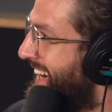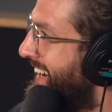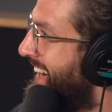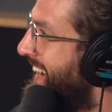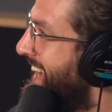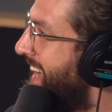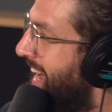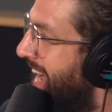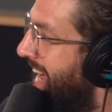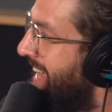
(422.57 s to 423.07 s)

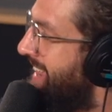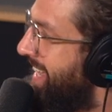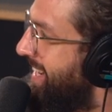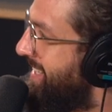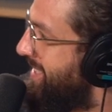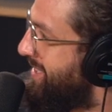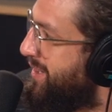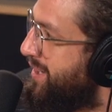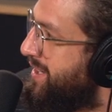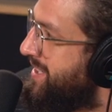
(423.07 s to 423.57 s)
And then
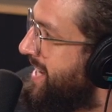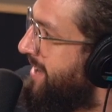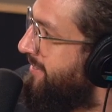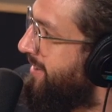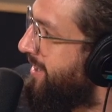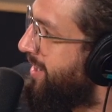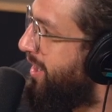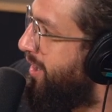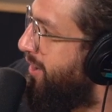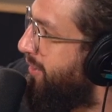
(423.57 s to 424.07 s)
as soon as you
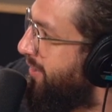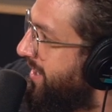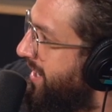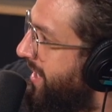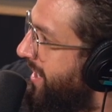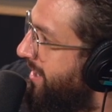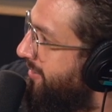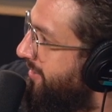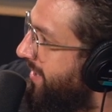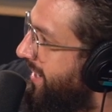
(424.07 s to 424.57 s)
have it cold
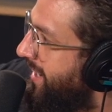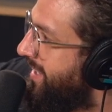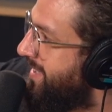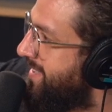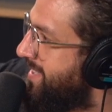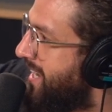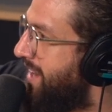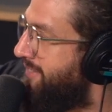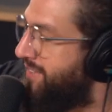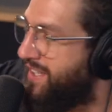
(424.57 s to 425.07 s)
enough
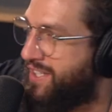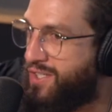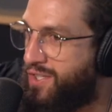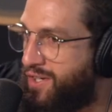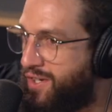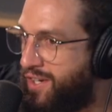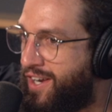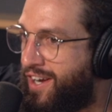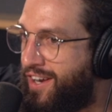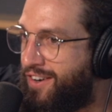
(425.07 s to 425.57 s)
to have the
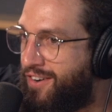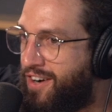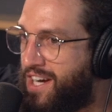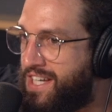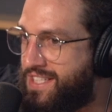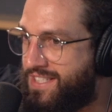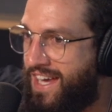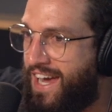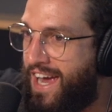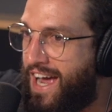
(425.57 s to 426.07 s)
studio
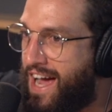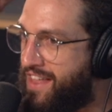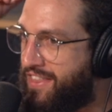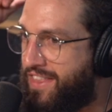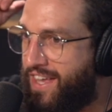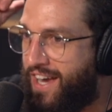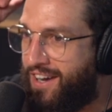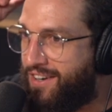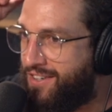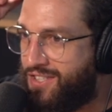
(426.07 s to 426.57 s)
nice, out
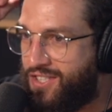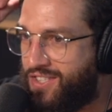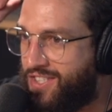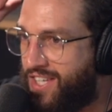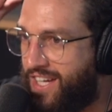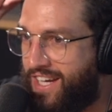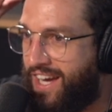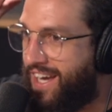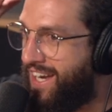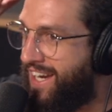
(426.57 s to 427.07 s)
there it's
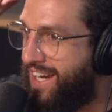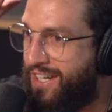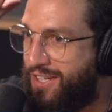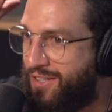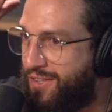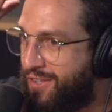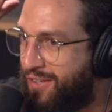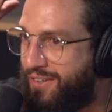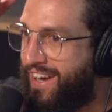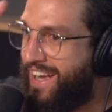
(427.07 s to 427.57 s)
just like an
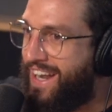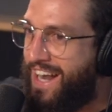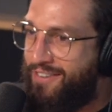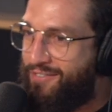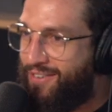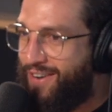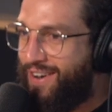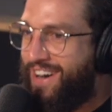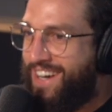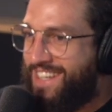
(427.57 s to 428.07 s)
igloo and
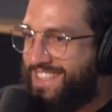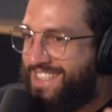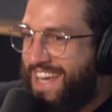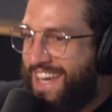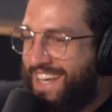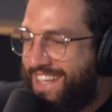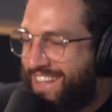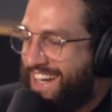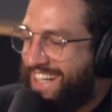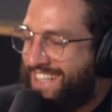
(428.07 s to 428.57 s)
everyone's
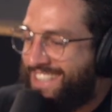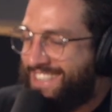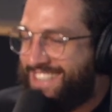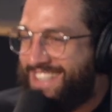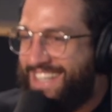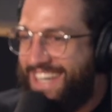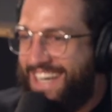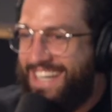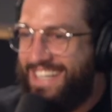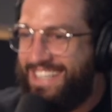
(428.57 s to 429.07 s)
in like
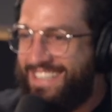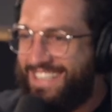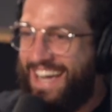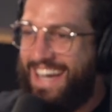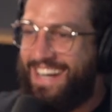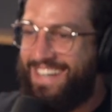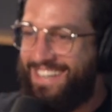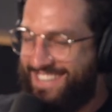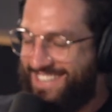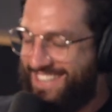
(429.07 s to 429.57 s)
ski
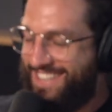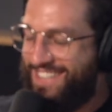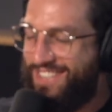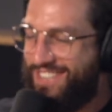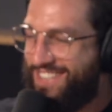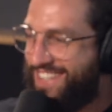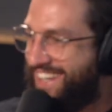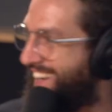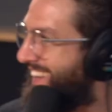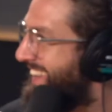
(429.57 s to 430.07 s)
jackets and
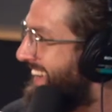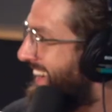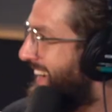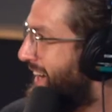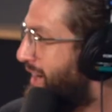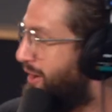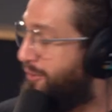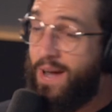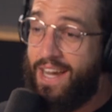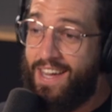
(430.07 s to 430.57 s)

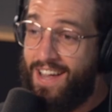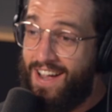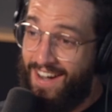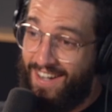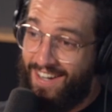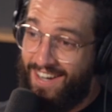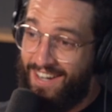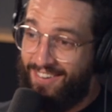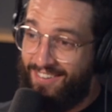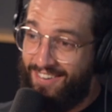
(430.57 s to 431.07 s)
shit. We
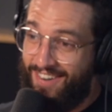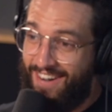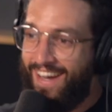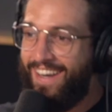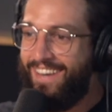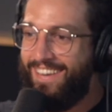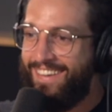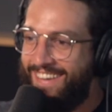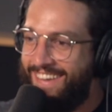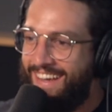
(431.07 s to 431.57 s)
can't get it
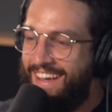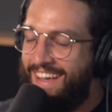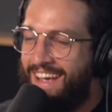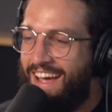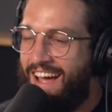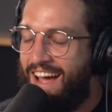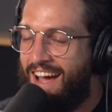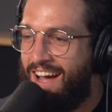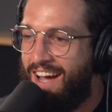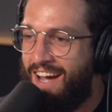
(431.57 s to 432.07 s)
right.
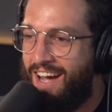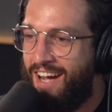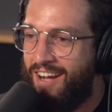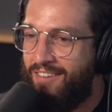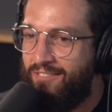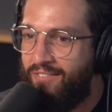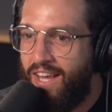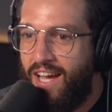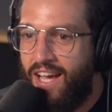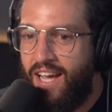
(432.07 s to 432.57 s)

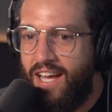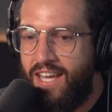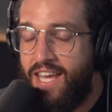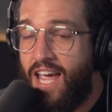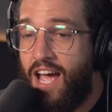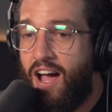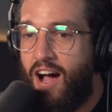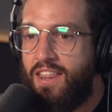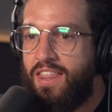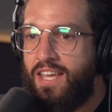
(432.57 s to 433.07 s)

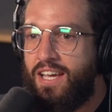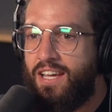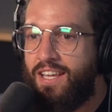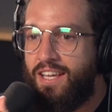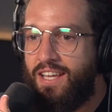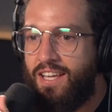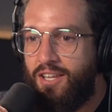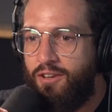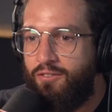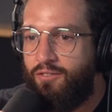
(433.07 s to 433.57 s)
I think
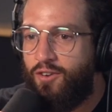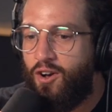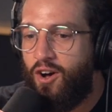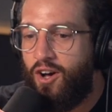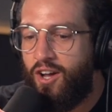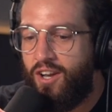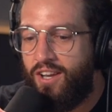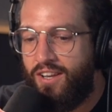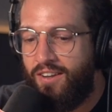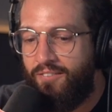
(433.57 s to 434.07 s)
you've
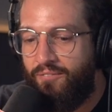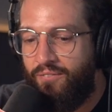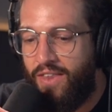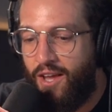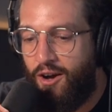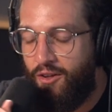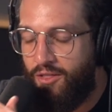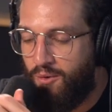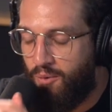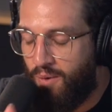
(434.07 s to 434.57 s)
got,
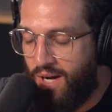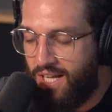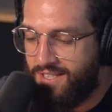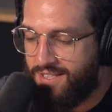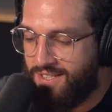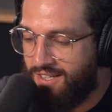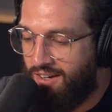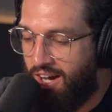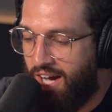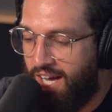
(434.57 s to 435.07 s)
on the one
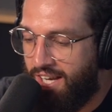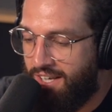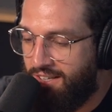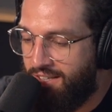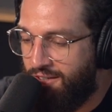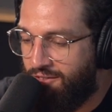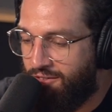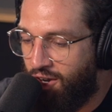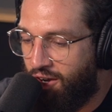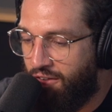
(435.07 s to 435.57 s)

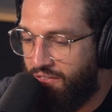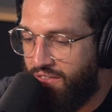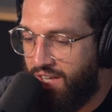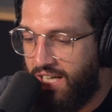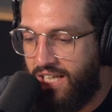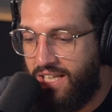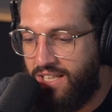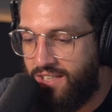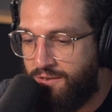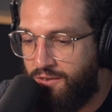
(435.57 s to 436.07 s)
side, you've got
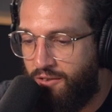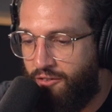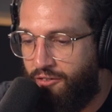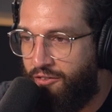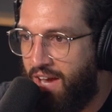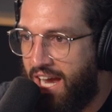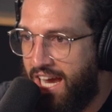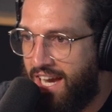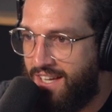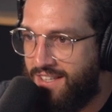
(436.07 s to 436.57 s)
these
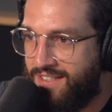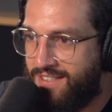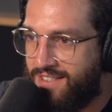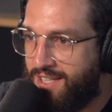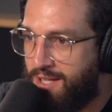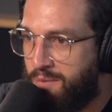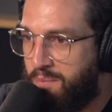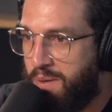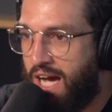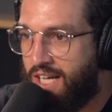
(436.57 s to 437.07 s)
fans
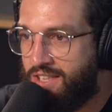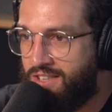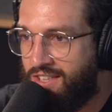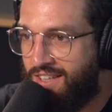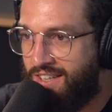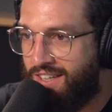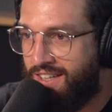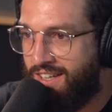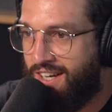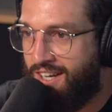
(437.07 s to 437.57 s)
that are
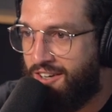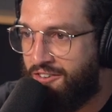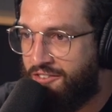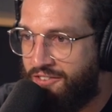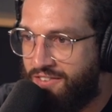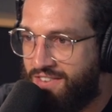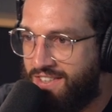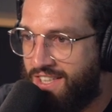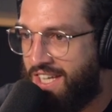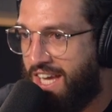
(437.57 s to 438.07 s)
passionate
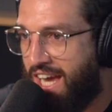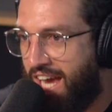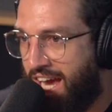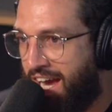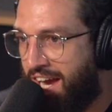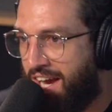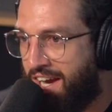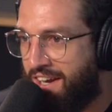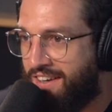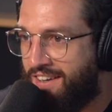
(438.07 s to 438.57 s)
enough to
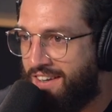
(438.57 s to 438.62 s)
care.